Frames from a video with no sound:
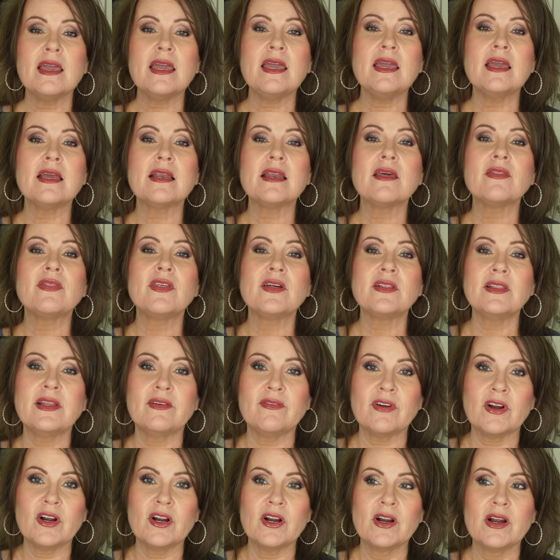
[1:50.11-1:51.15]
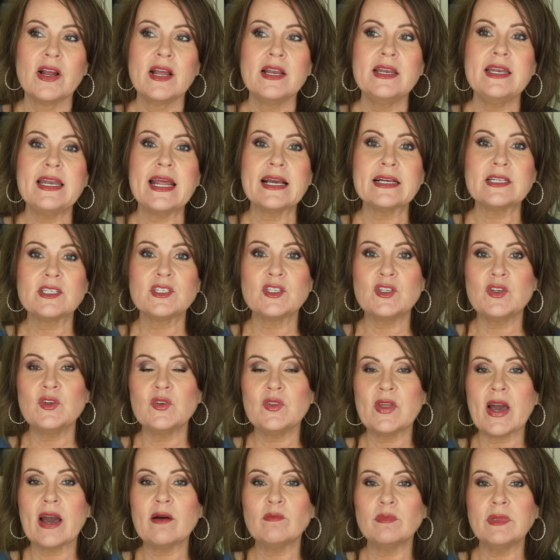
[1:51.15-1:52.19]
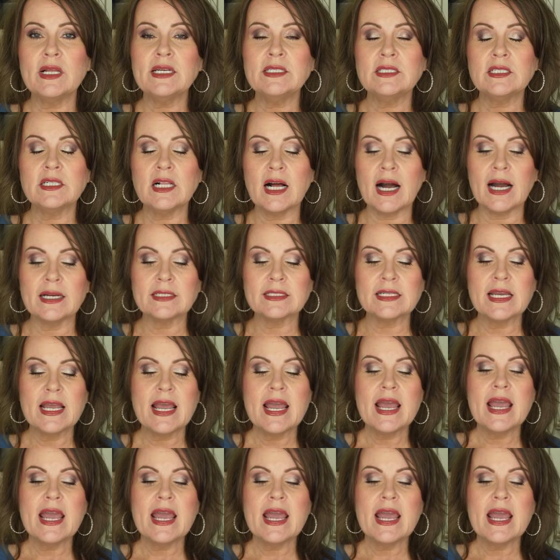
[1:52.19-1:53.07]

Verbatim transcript: in the liver next to that blood clot.